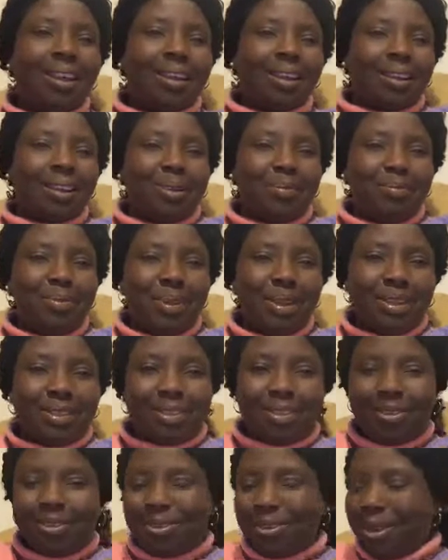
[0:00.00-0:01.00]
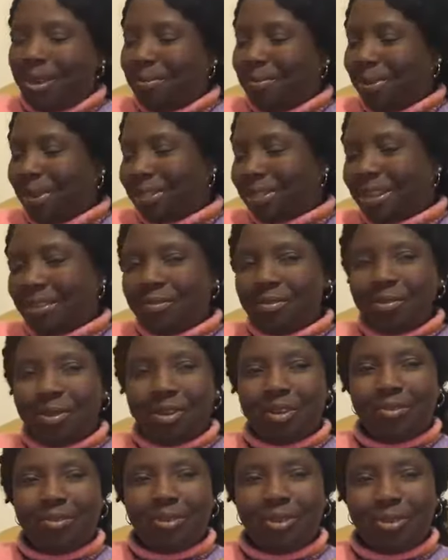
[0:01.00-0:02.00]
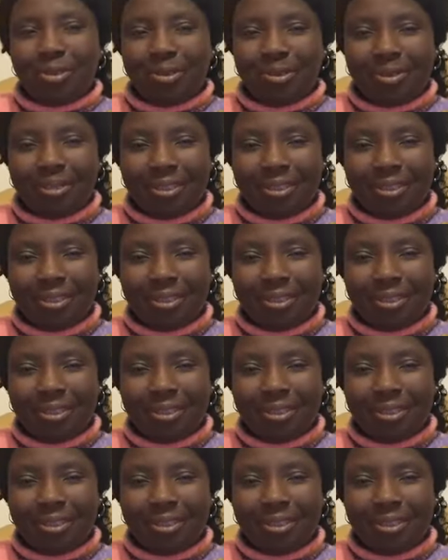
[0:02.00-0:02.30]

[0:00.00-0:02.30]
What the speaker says: God bless you. God bless every one of you.